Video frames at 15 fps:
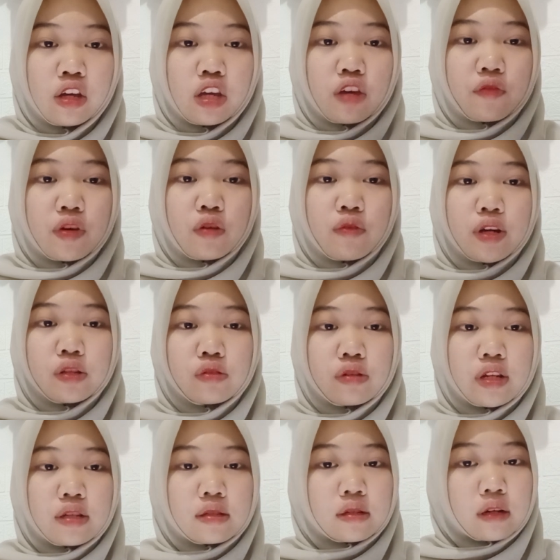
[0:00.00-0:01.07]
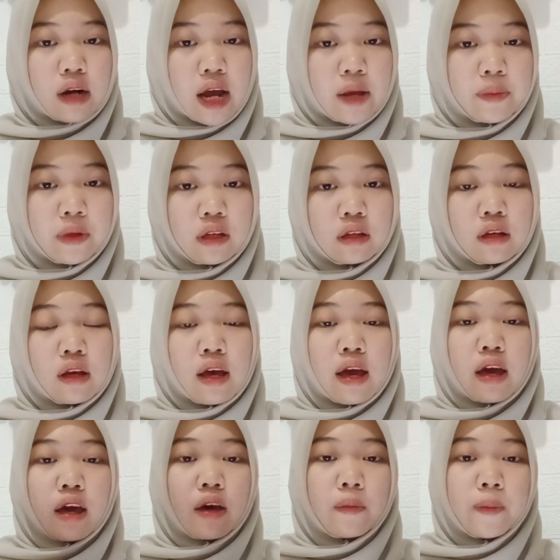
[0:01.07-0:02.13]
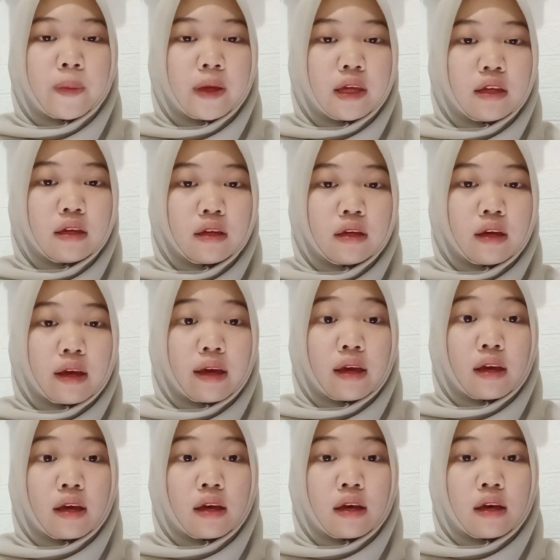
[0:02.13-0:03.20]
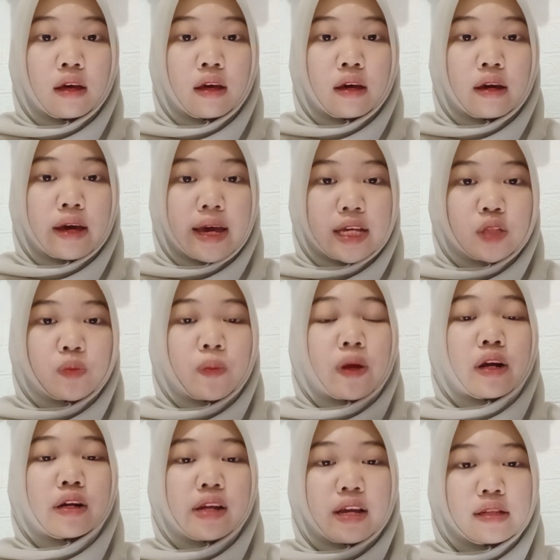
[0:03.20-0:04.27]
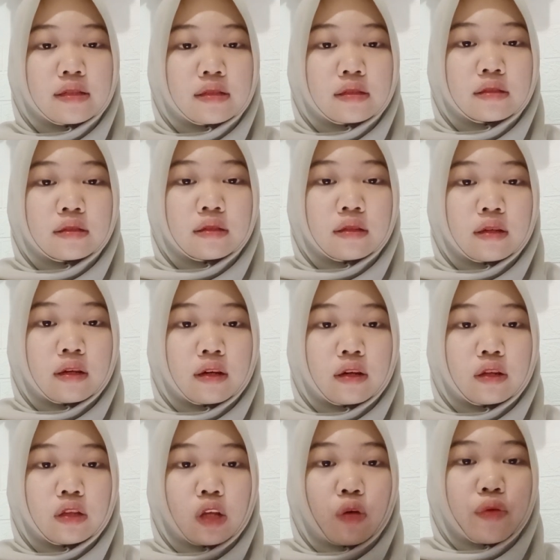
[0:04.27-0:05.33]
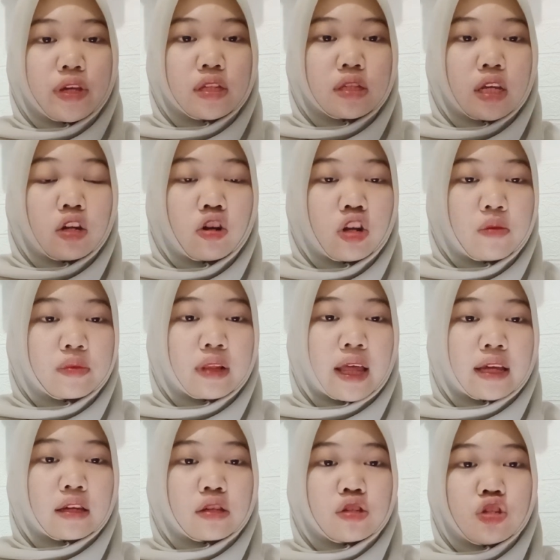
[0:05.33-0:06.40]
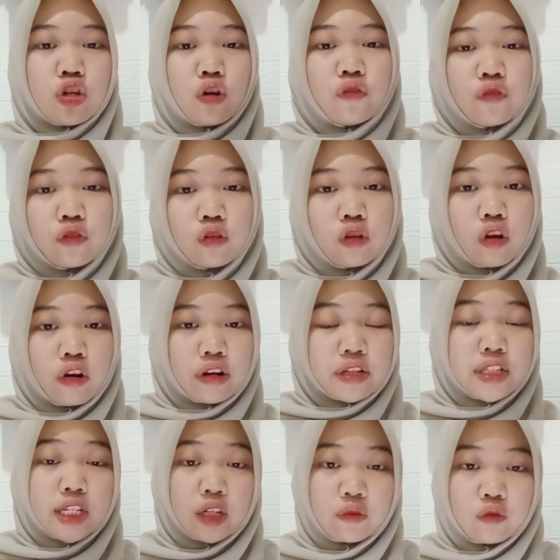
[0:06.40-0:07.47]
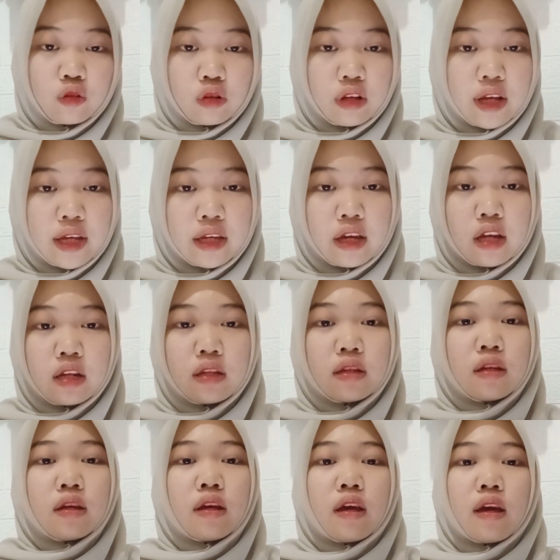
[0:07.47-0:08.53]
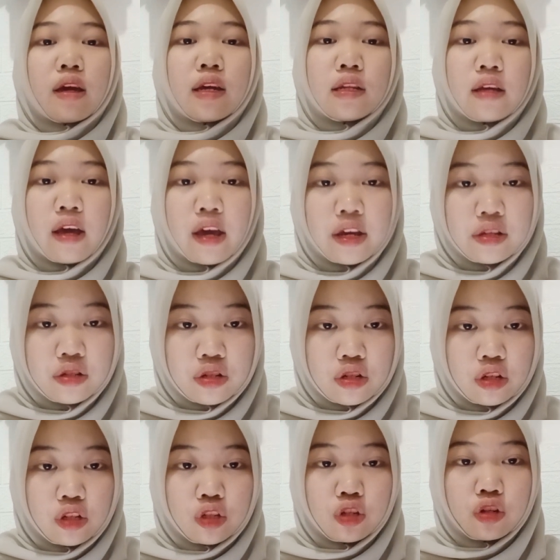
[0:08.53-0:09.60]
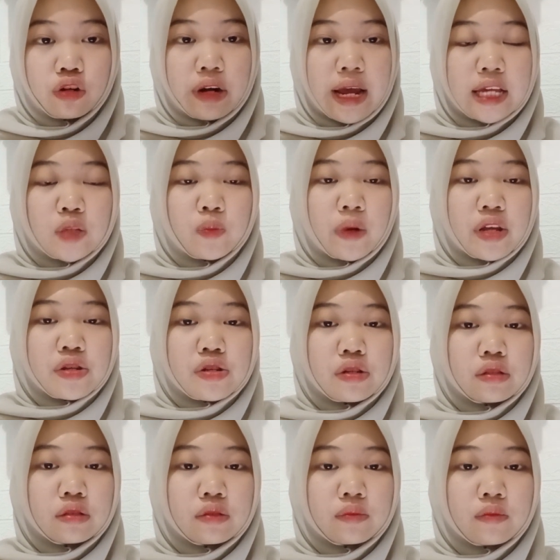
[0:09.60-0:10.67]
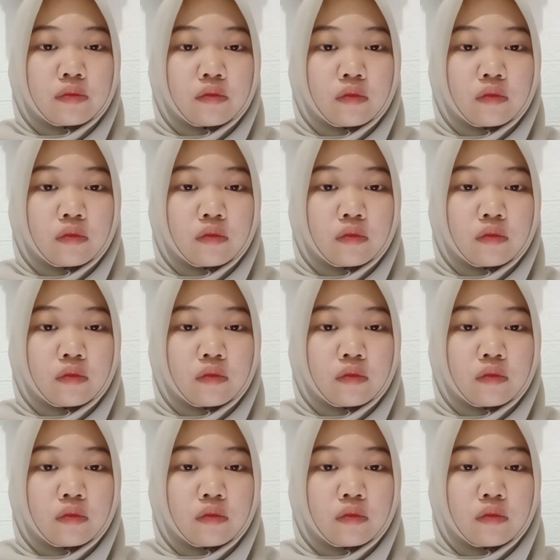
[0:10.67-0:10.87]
If you want to describe a happy experience, knowing synonyms like joyful or cheerful can enhance your expressions.